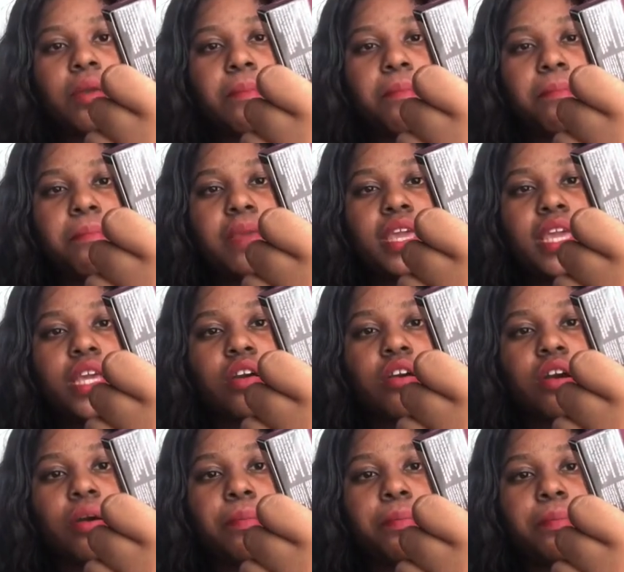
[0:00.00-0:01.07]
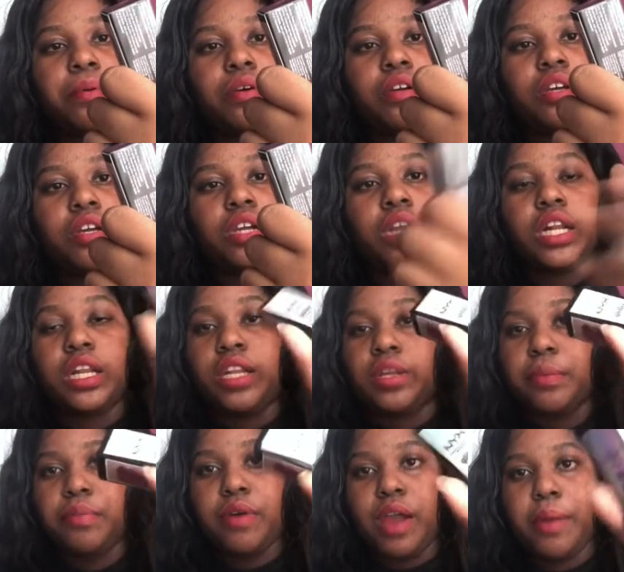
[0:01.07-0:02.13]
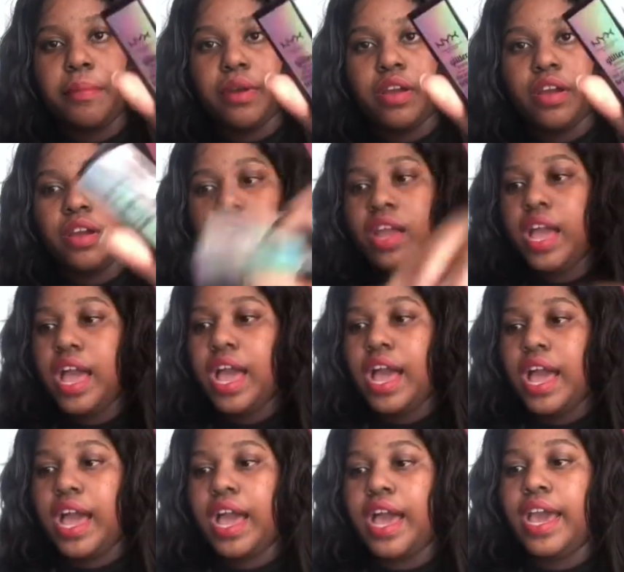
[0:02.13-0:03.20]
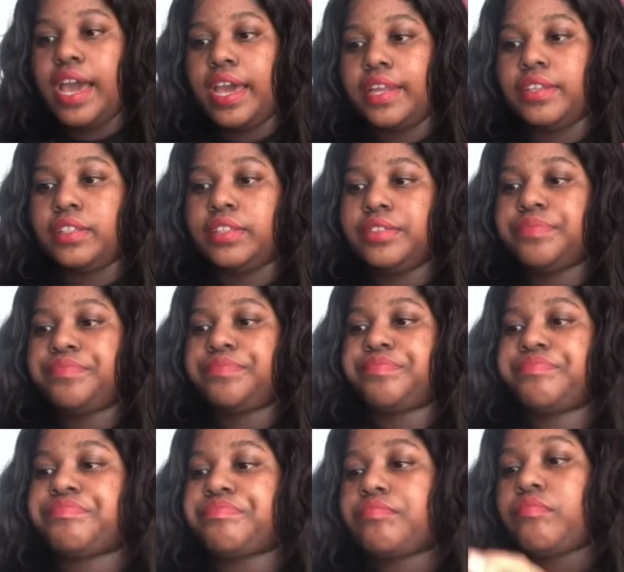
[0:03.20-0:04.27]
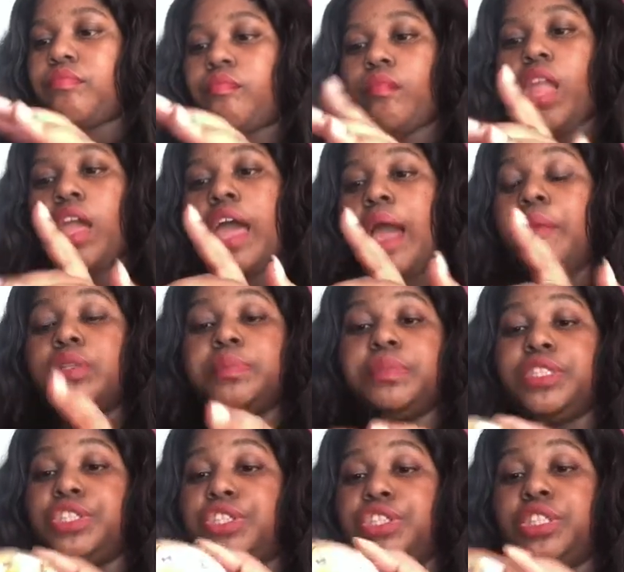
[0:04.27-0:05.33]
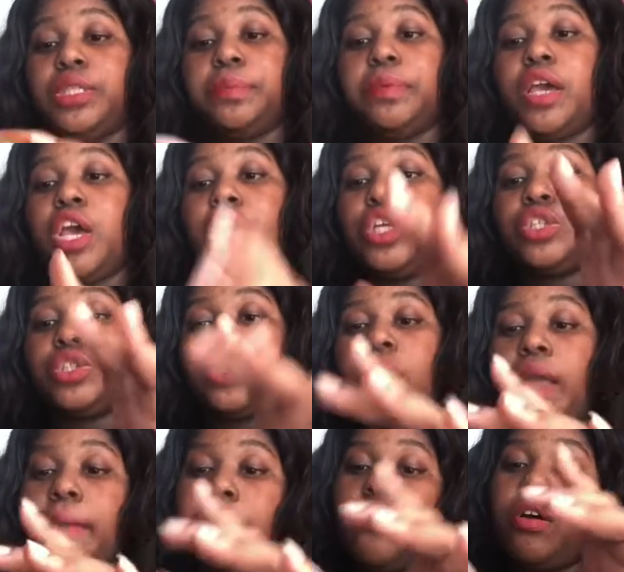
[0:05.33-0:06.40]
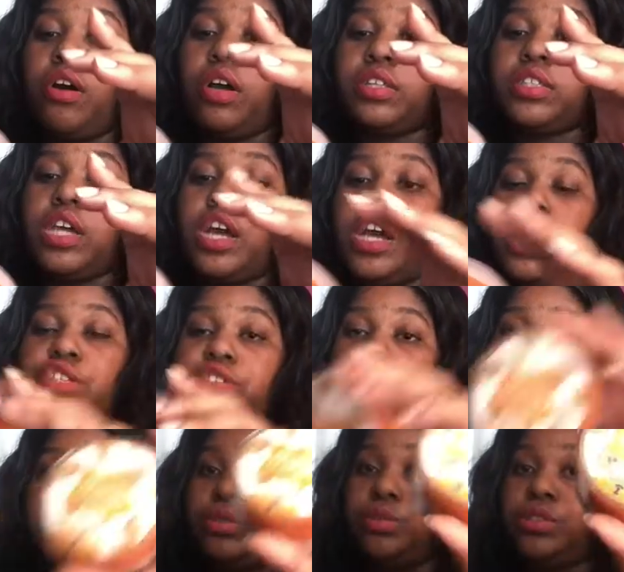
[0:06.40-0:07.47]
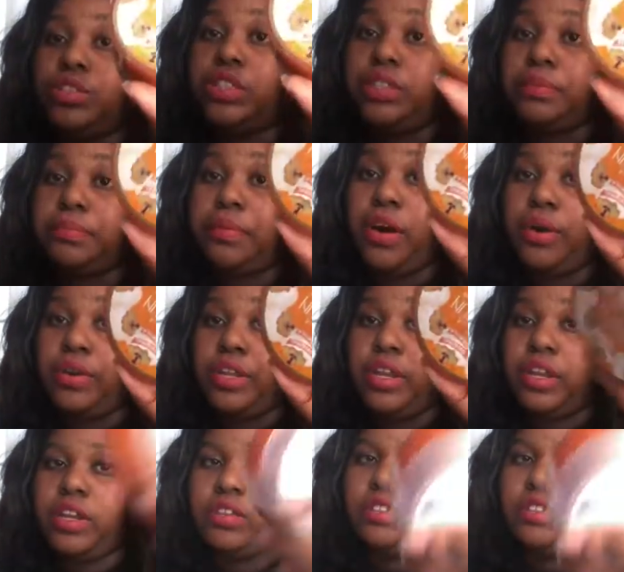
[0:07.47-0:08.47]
Makeup Glitter Primer, and I was being cheap, so I bought a translucent powder.